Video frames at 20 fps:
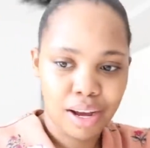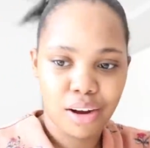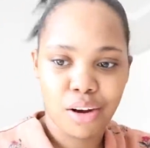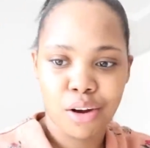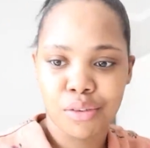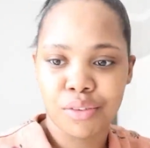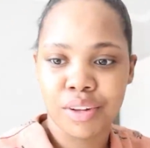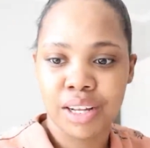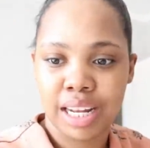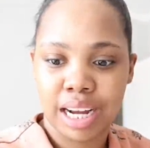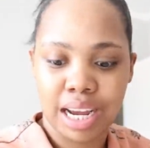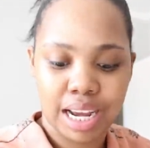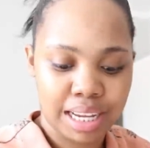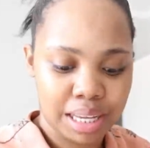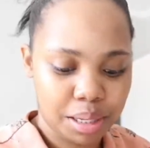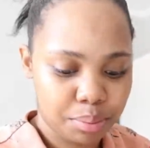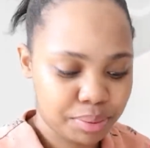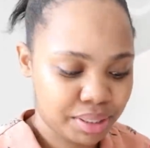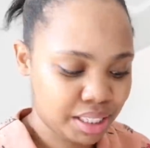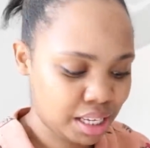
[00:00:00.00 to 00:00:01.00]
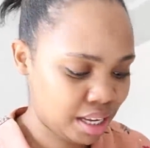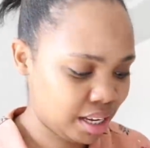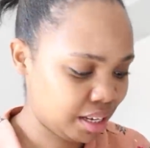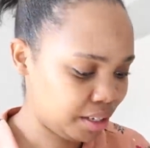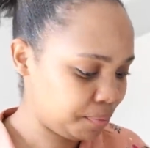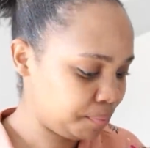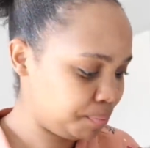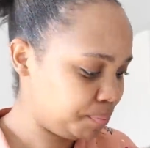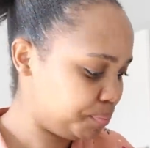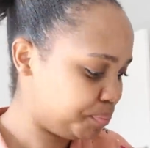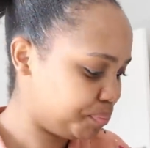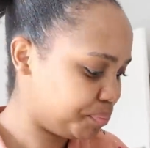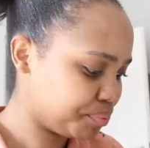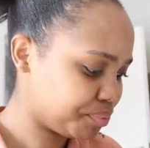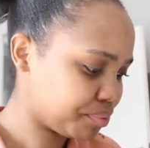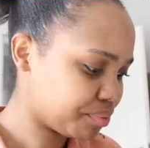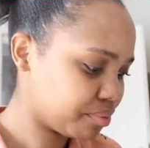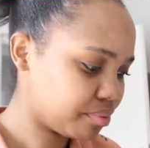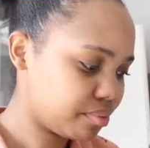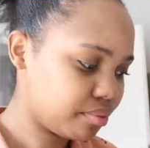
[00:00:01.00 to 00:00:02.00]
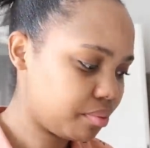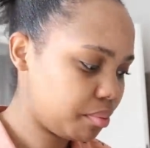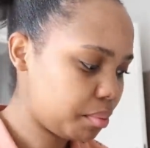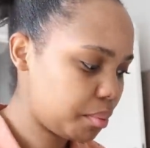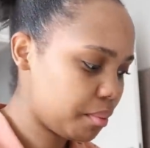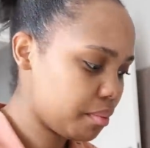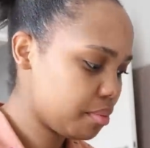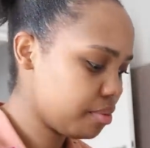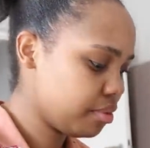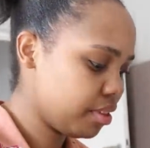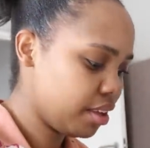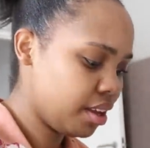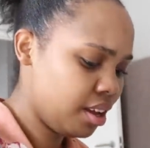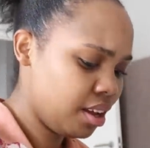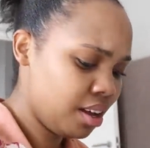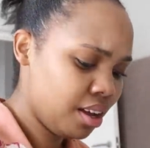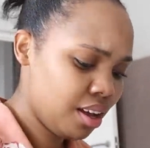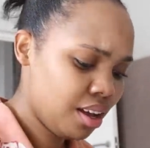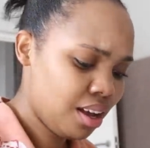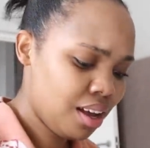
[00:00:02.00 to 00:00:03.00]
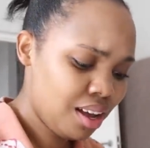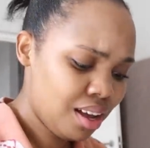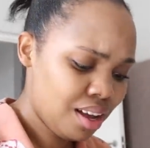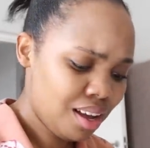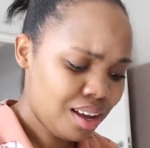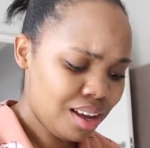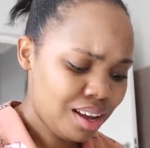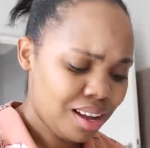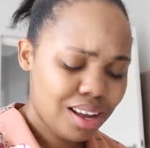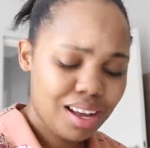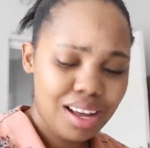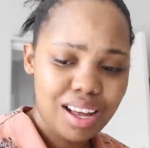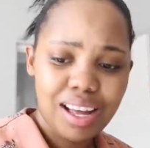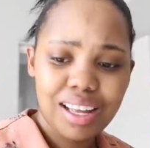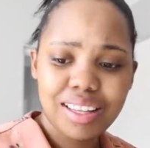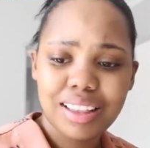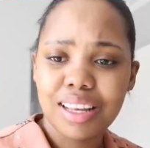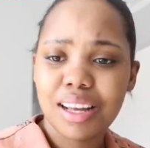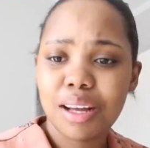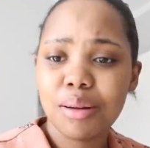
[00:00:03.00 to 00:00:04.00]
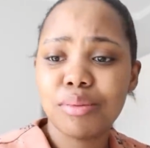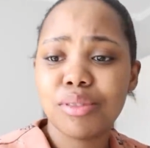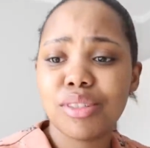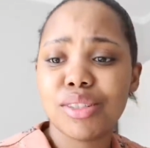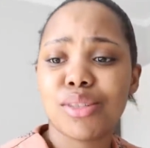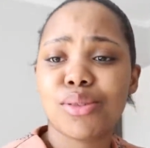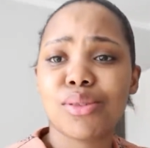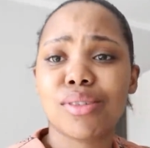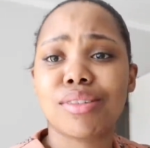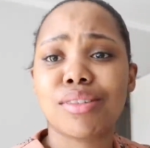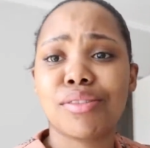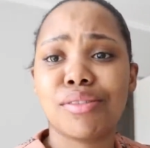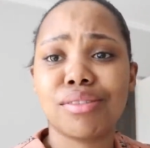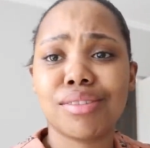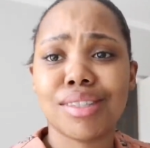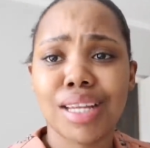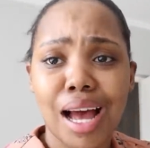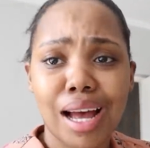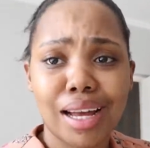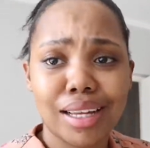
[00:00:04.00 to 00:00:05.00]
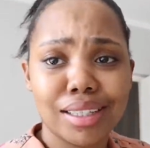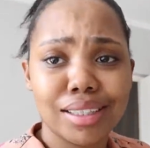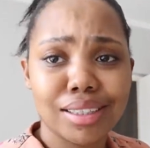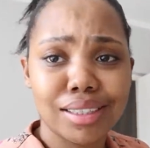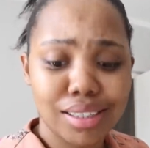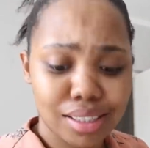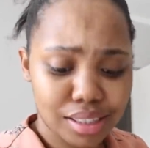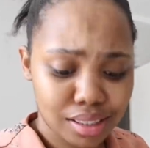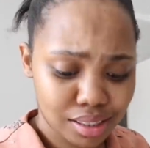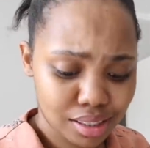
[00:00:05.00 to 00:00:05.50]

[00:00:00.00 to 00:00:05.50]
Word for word: hungover, like I keep saying. I think I'm just tired.